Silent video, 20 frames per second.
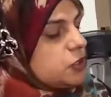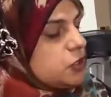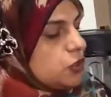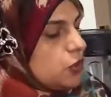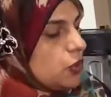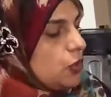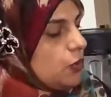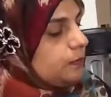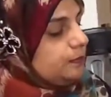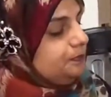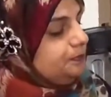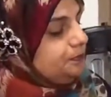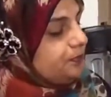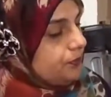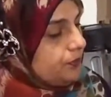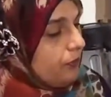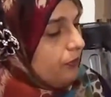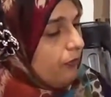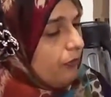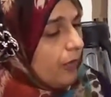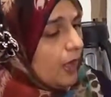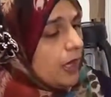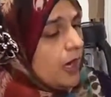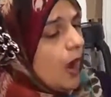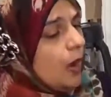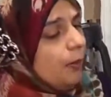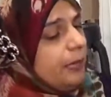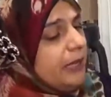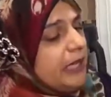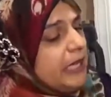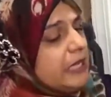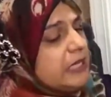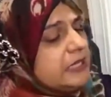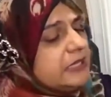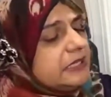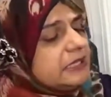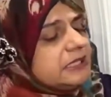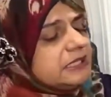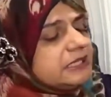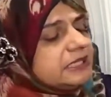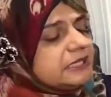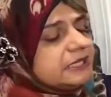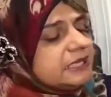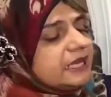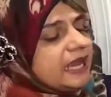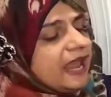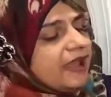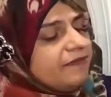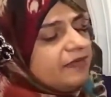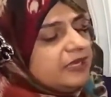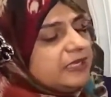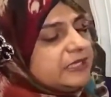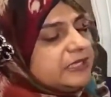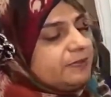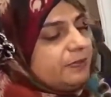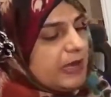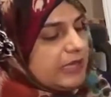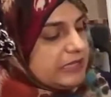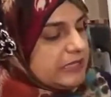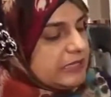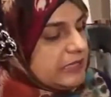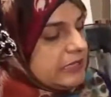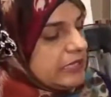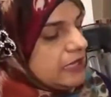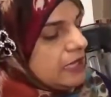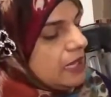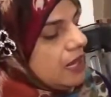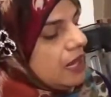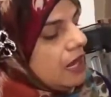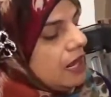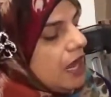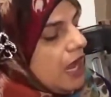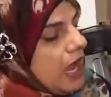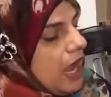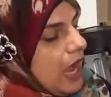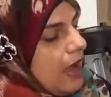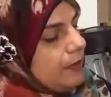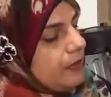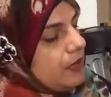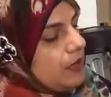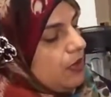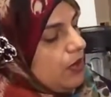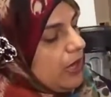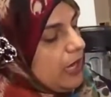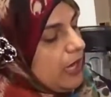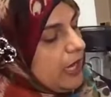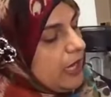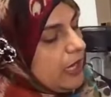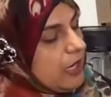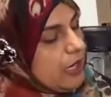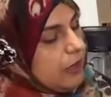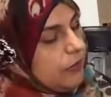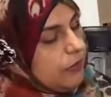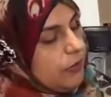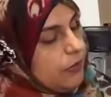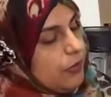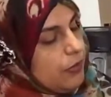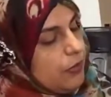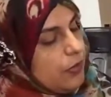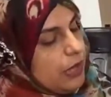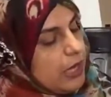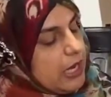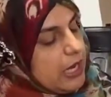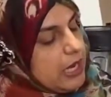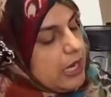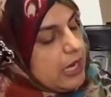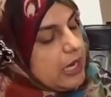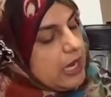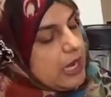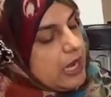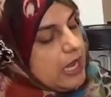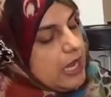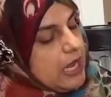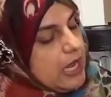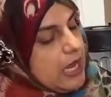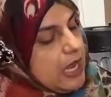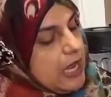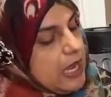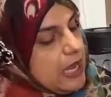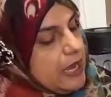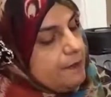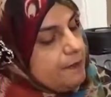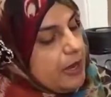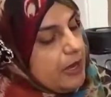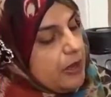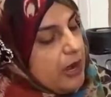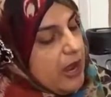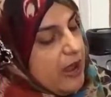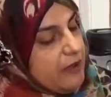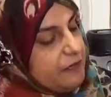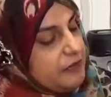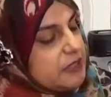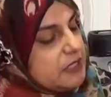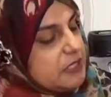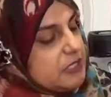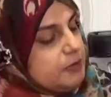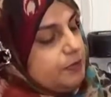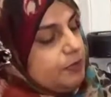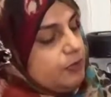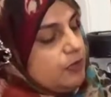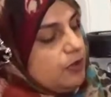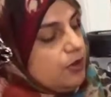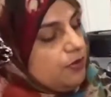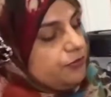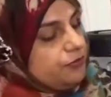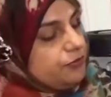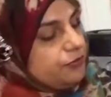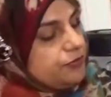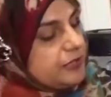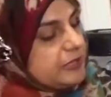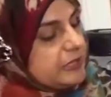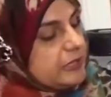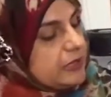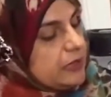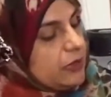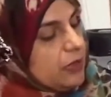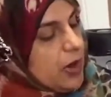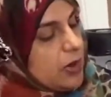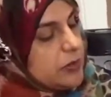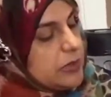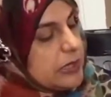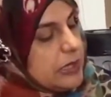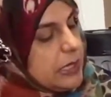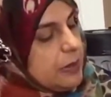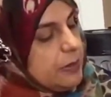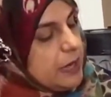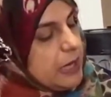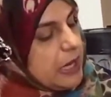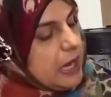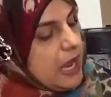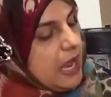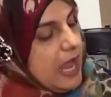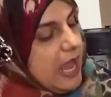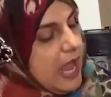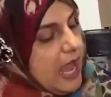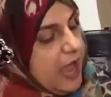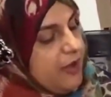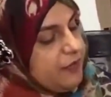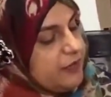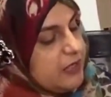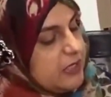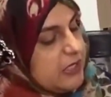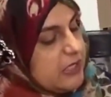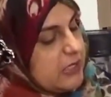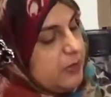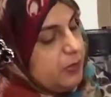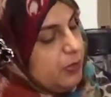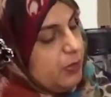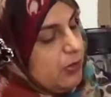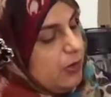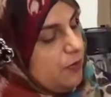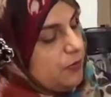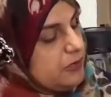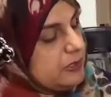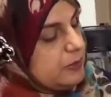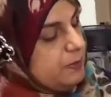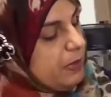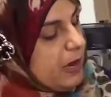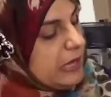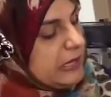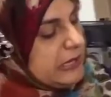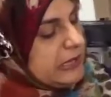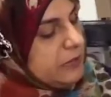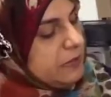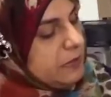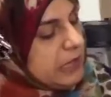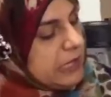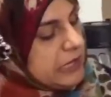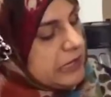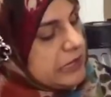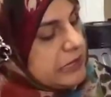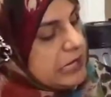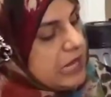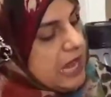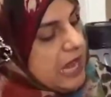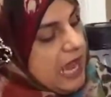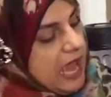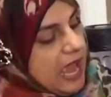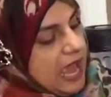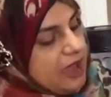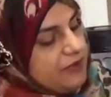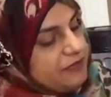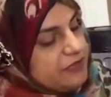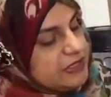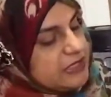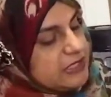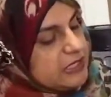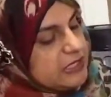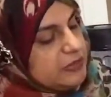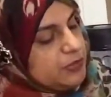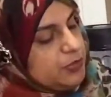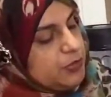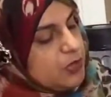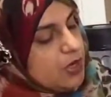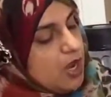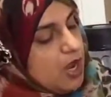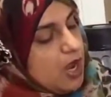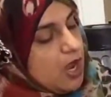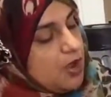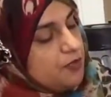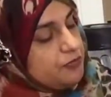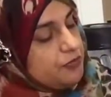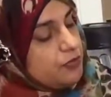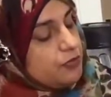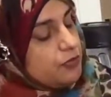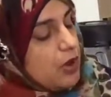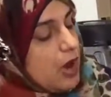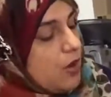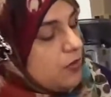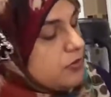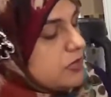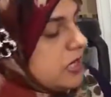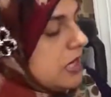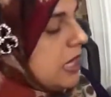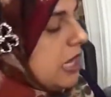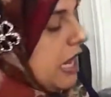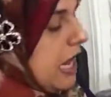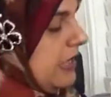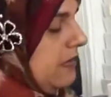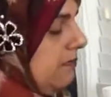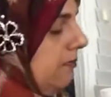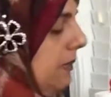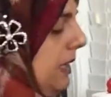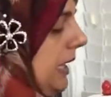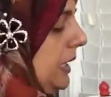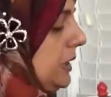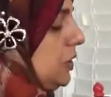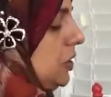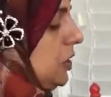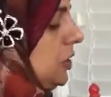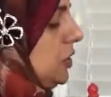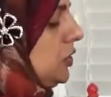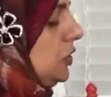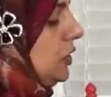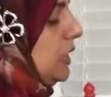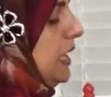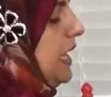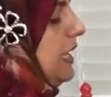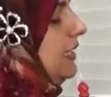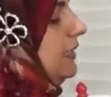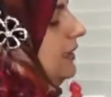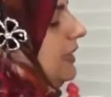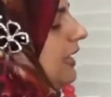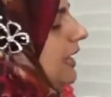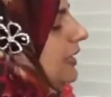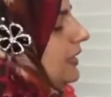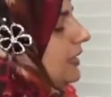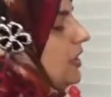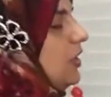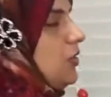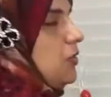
So now, because this doesn't have any spices in there, I'm gonna go ahead and throw in about a half a teaspoon of ground cinnamon, half a teaspoon of spice mix, half a teaspoon of ground nutmeg, just to get that